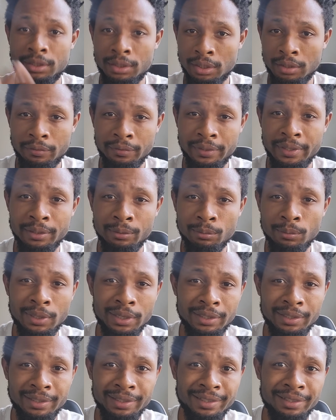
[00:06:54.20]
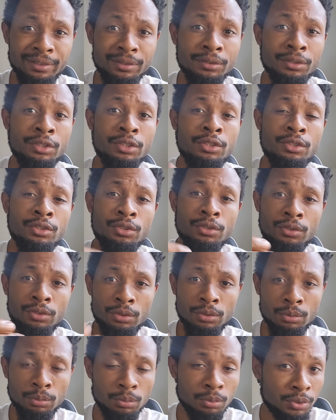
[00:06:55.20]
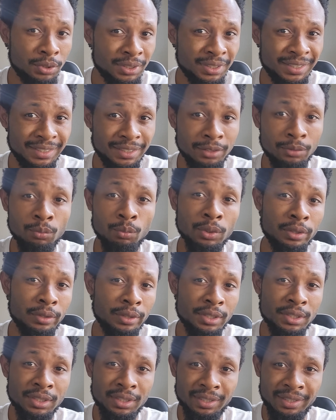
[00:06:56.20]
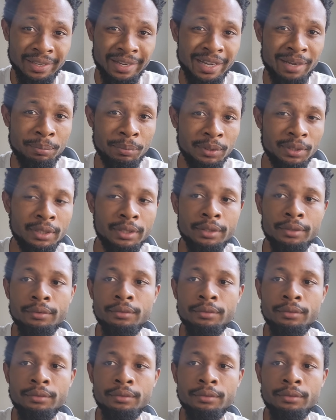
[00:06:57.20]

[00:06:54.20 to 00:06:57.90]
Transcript: let's cover that right now to see where this could happen